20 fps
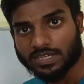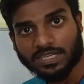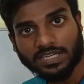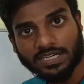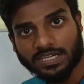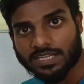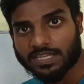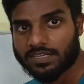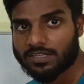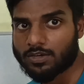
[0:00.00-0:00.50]

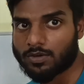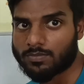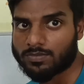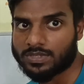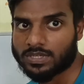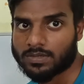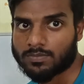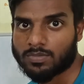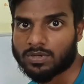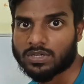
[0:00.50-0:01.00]
create any
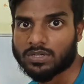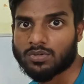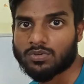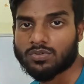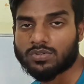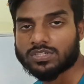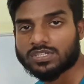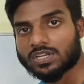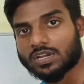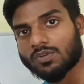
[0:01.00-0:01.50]
object, but
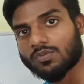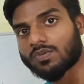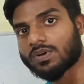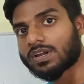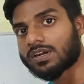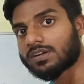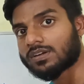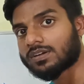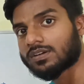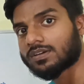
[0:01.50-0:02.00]
you
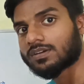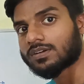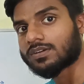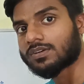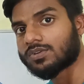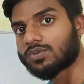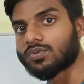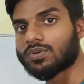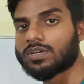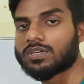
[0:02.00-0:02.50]
are
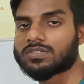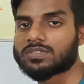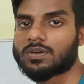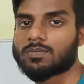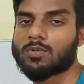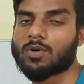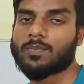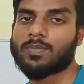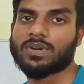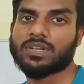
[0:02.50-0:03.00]
doing
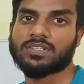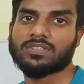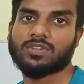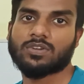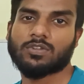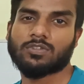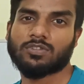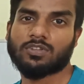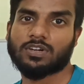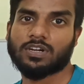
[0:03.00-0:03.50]
some operation
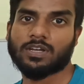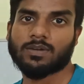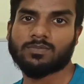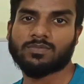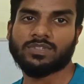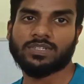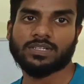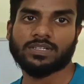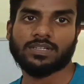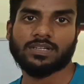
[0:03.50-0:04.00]
on that
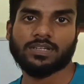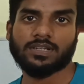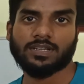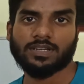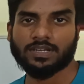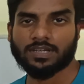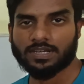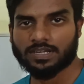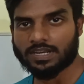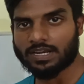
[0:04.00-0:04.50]
object,
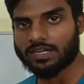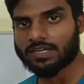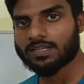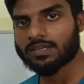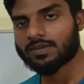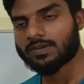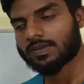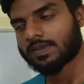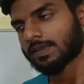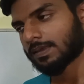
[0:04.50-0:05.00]
right?
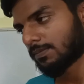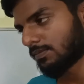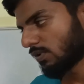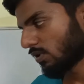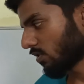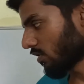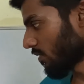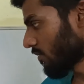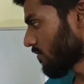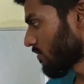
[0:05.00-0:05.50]

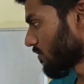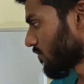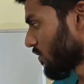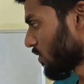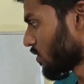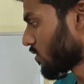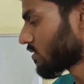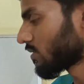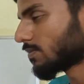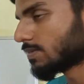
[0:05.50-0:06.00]

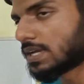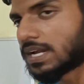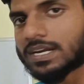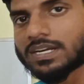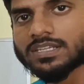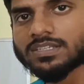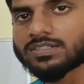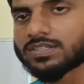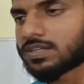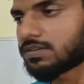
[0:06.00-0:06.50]
Because of that
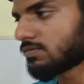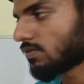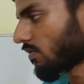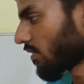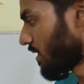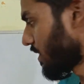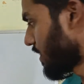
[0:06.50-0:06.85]
reason we will